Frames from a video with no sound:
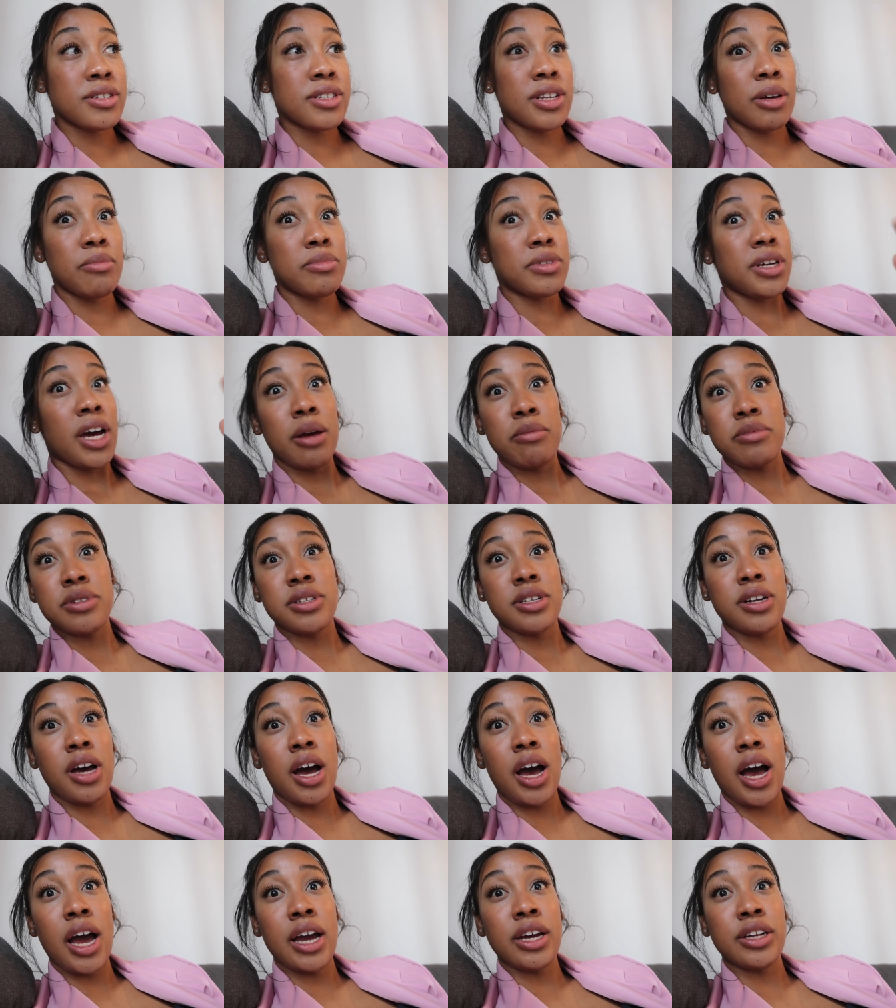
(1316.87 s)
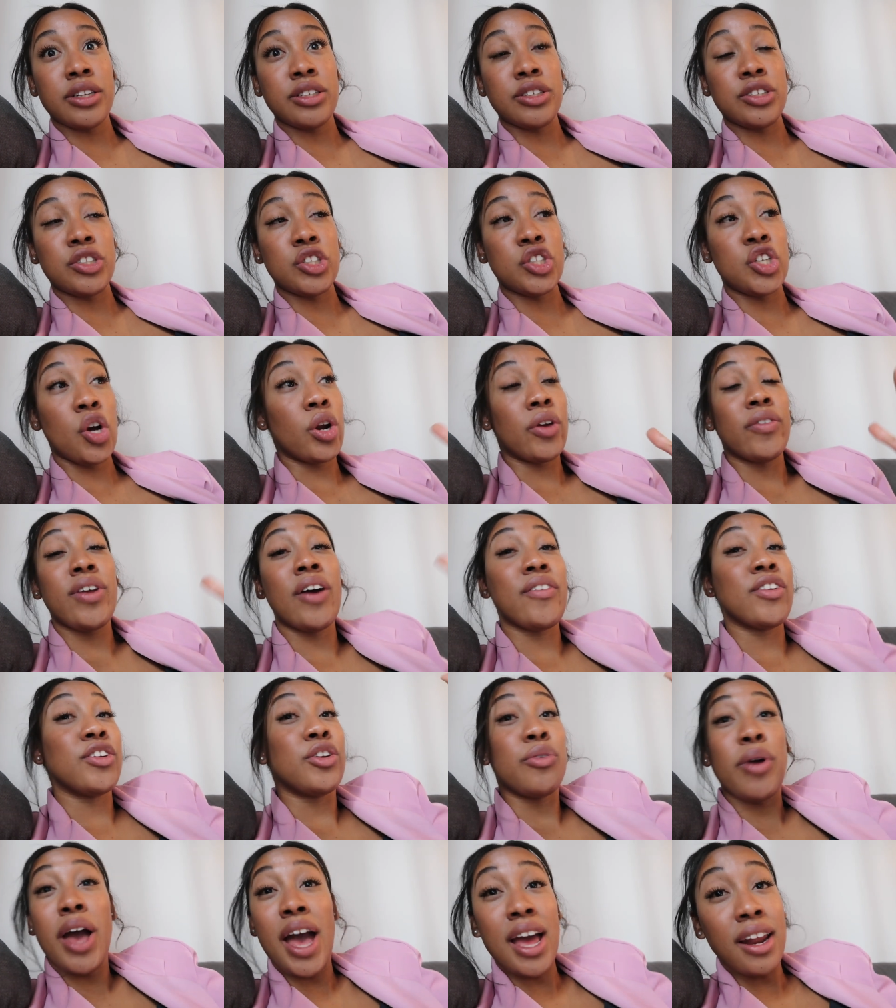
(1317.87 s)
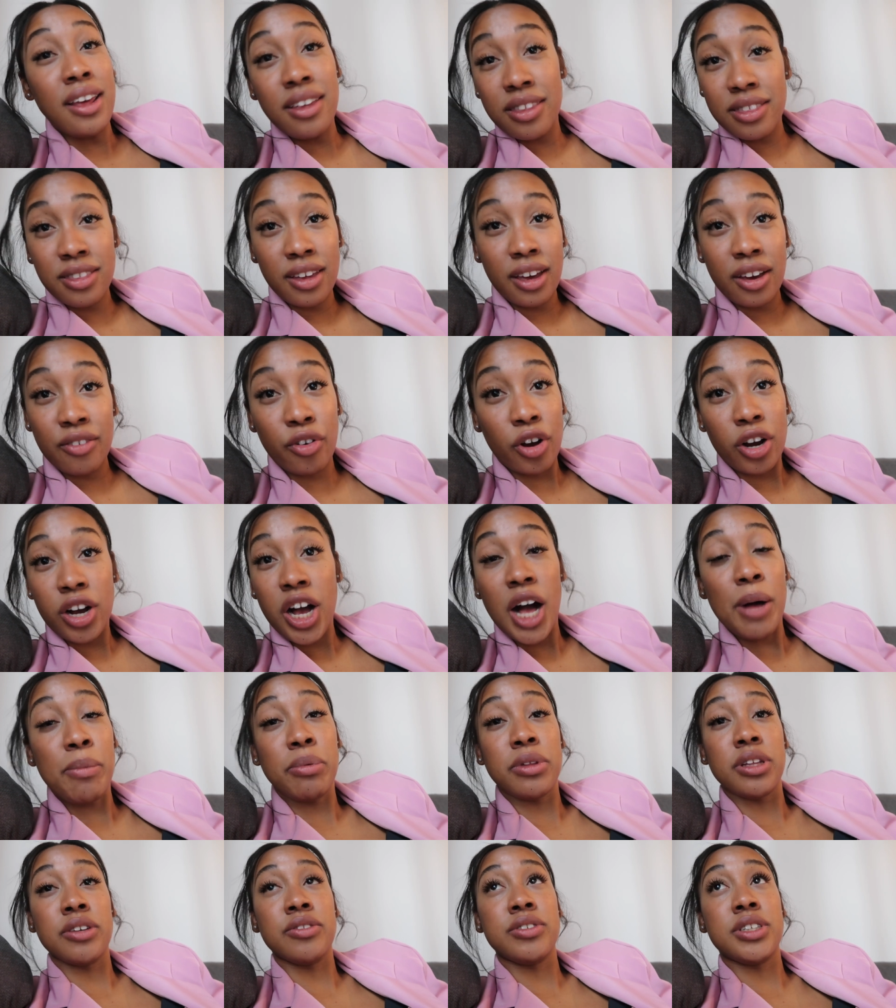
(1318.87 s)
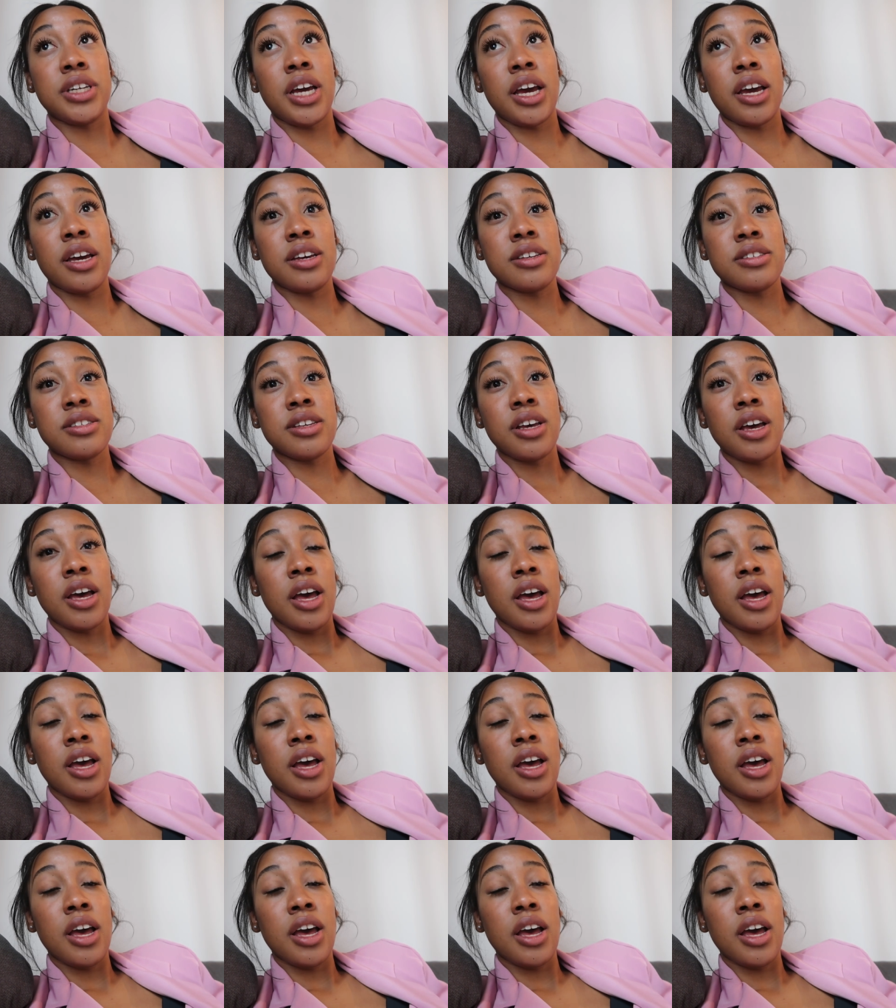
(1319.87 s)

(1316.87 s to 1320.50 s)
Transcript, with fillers: Sometimes not, I don't even have to do anything for a couple of days